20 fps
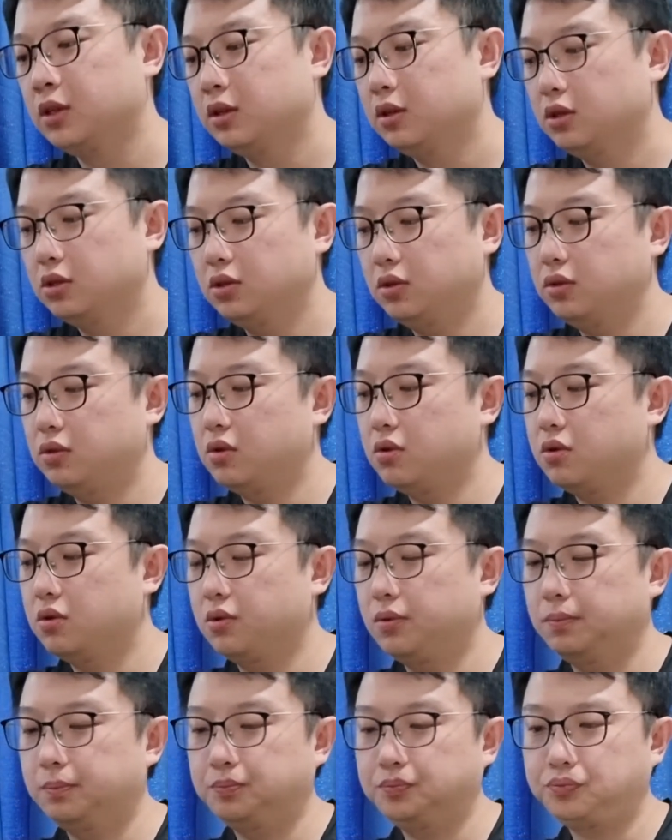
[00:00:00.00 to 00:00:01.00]
So
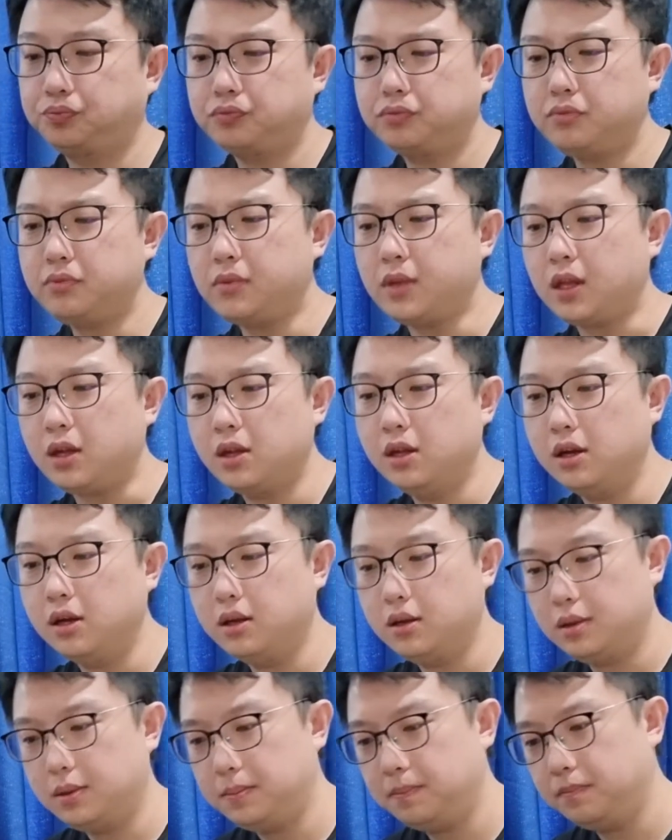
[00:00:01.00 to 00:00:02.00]

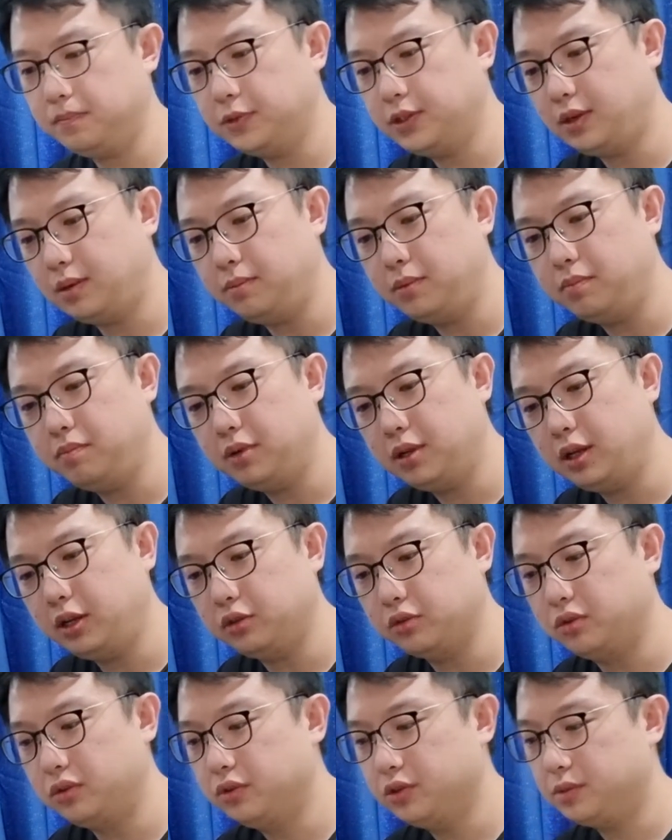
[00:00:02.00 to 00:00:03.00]
some people like
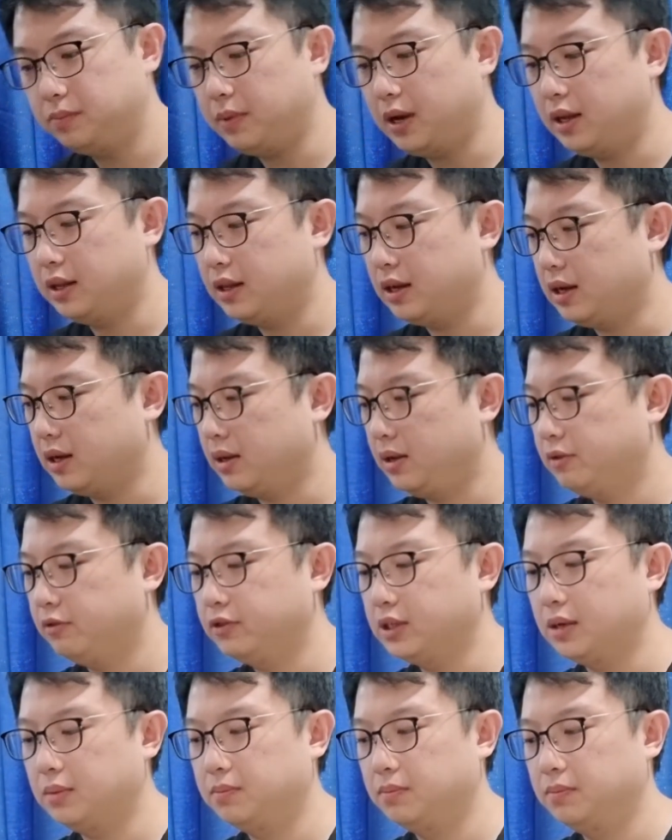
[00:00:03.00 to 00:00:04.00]
to use pen knife,
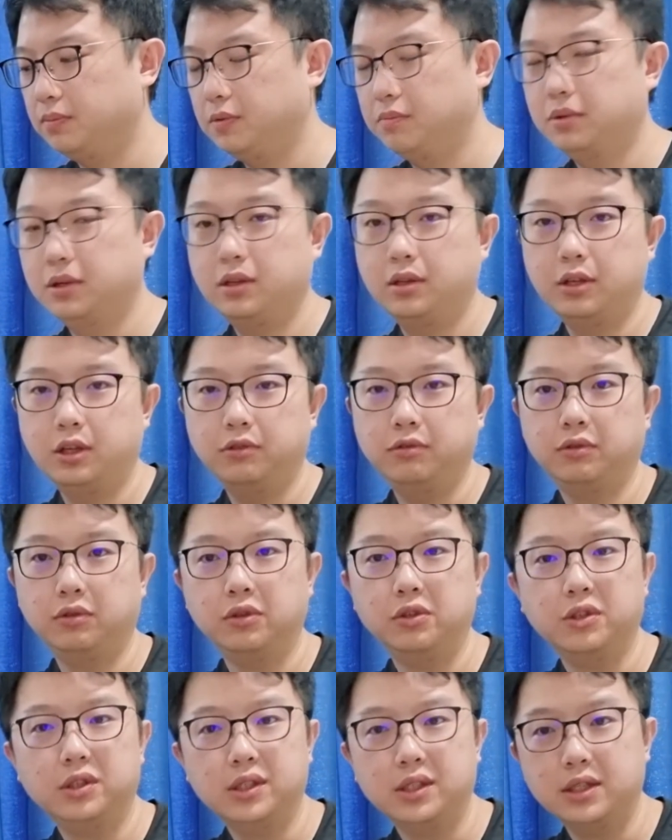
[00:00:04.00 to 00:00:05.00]
some people love to
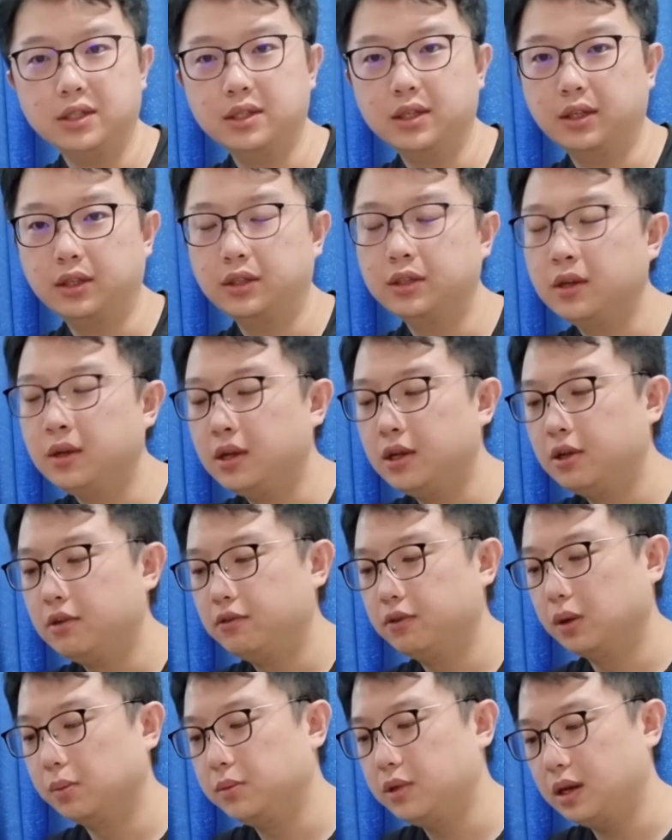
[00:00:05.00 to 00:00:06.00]
use scissors.
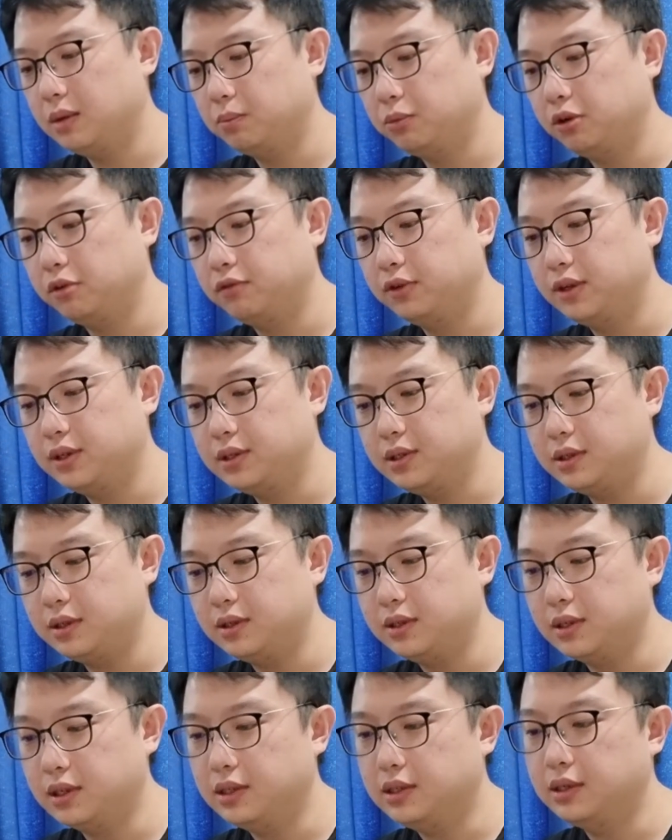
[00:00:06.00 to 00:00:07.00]
For me, I prefer
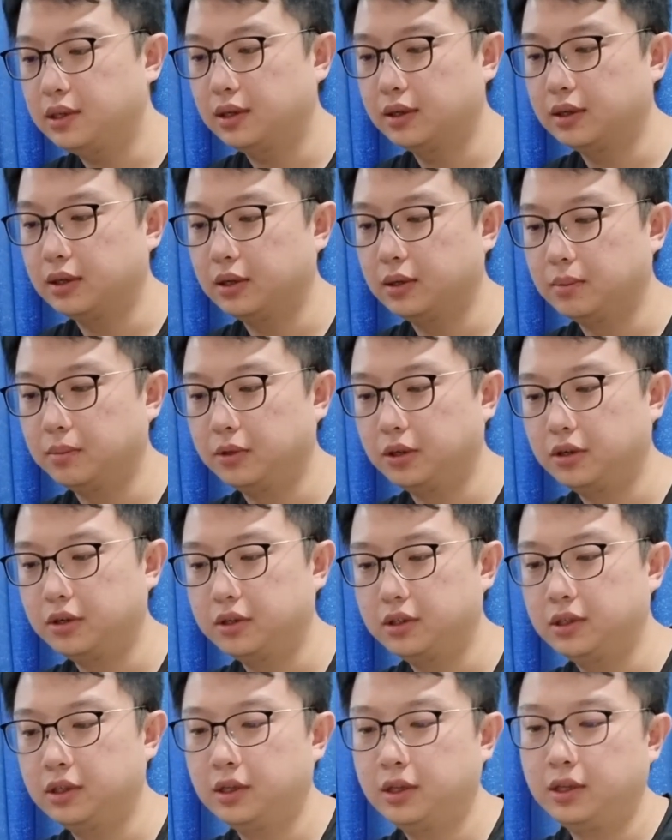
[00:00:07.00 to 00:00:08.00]
scissors
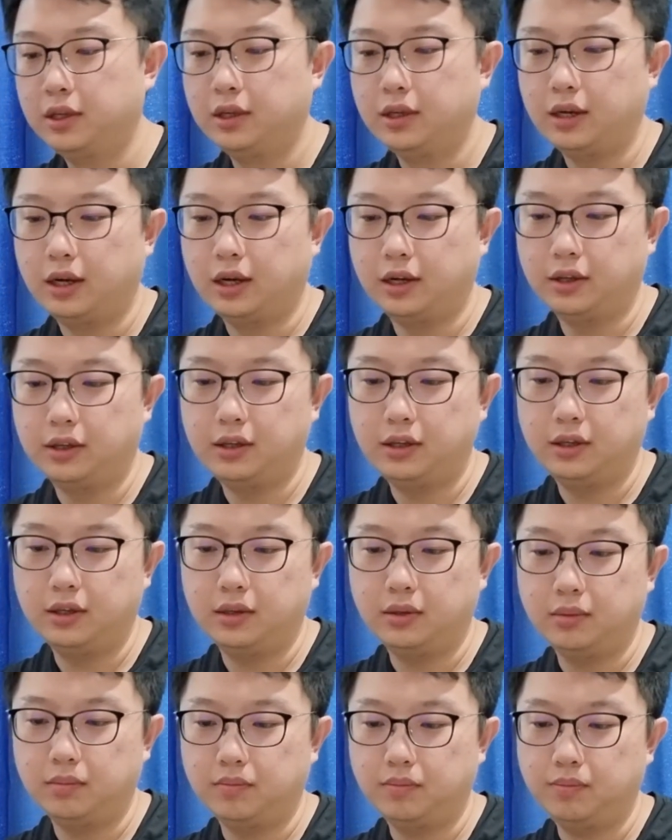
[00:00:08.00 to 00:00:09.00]
because I think
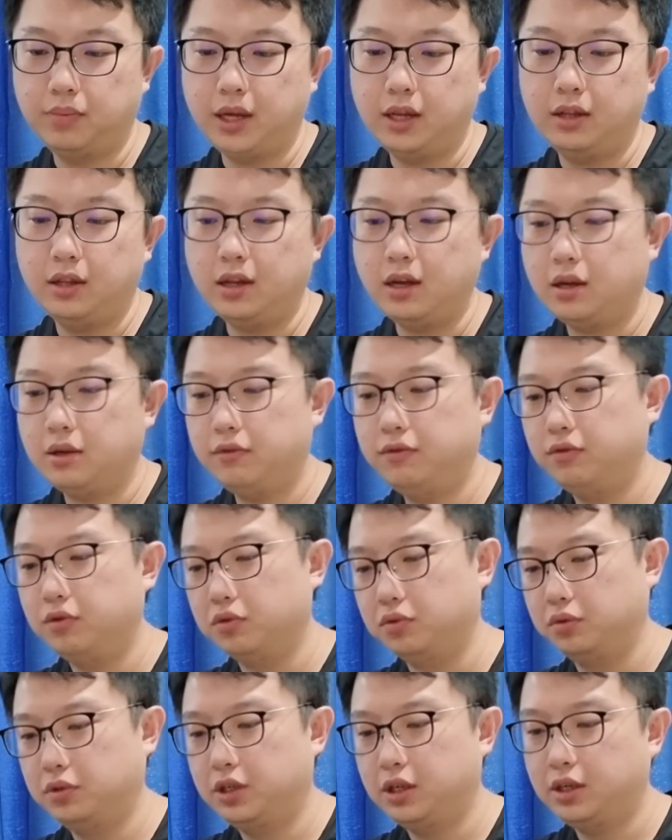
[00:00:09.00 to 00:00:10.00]
pen knife, you
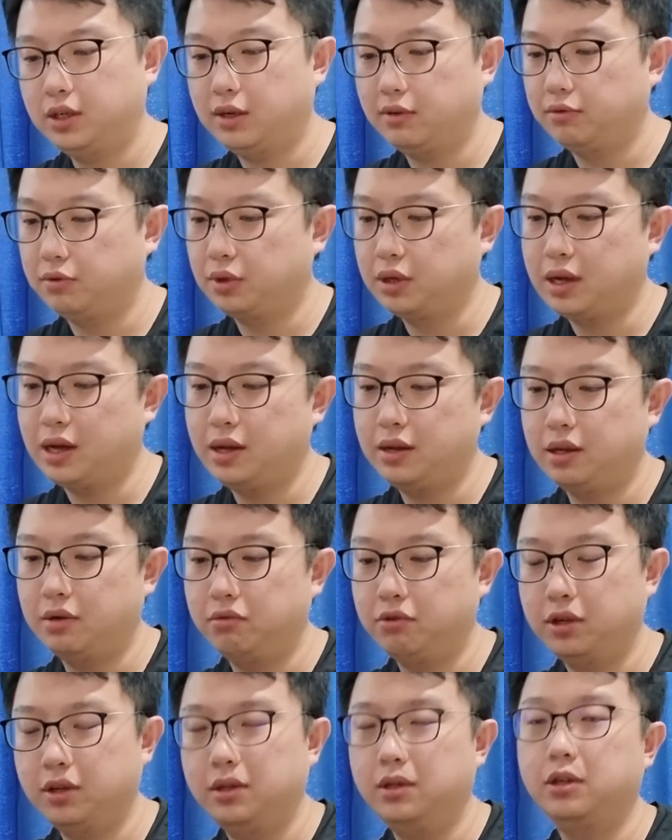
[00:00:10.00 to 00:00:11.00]
just have to cut it
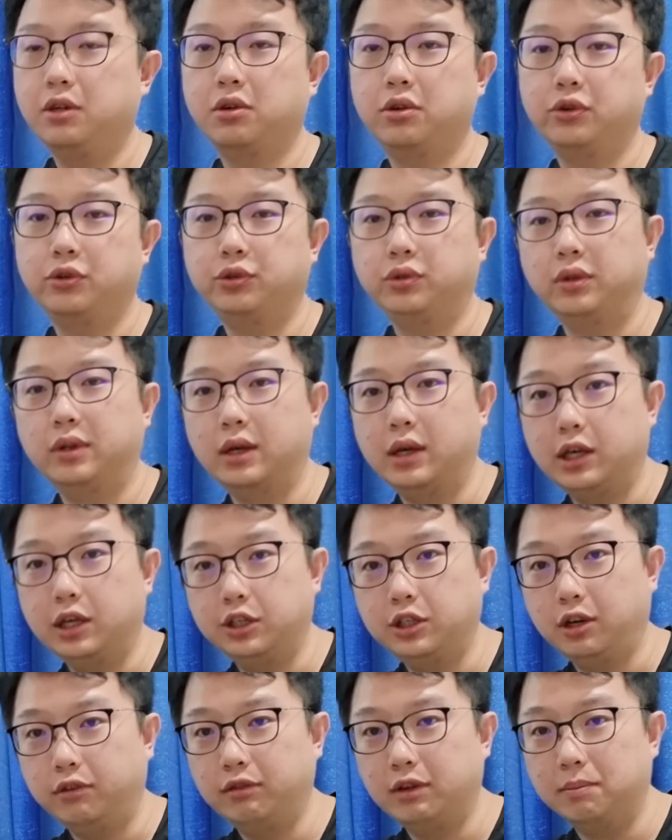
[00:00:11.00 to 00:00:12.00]
really close to the edge
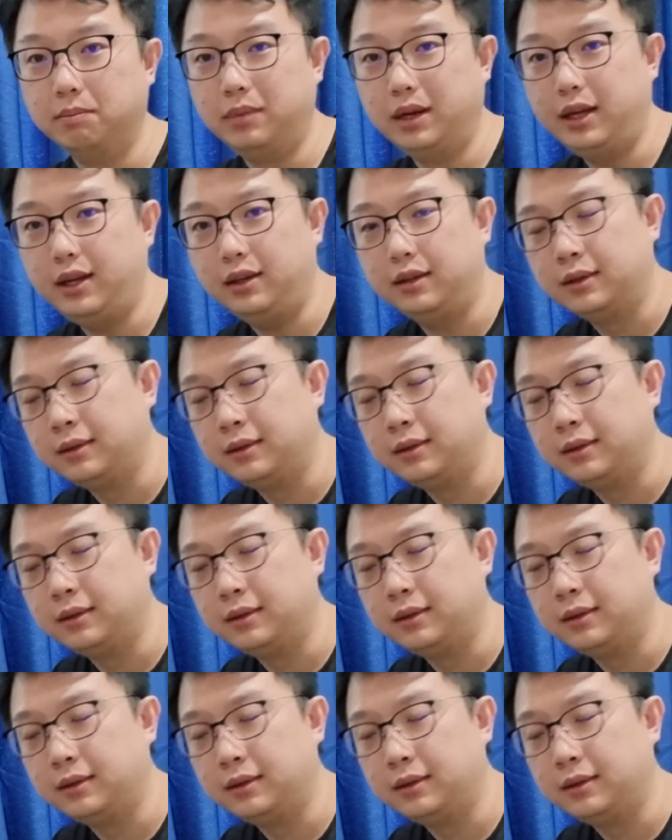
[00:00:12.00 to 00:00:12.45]
of the blade,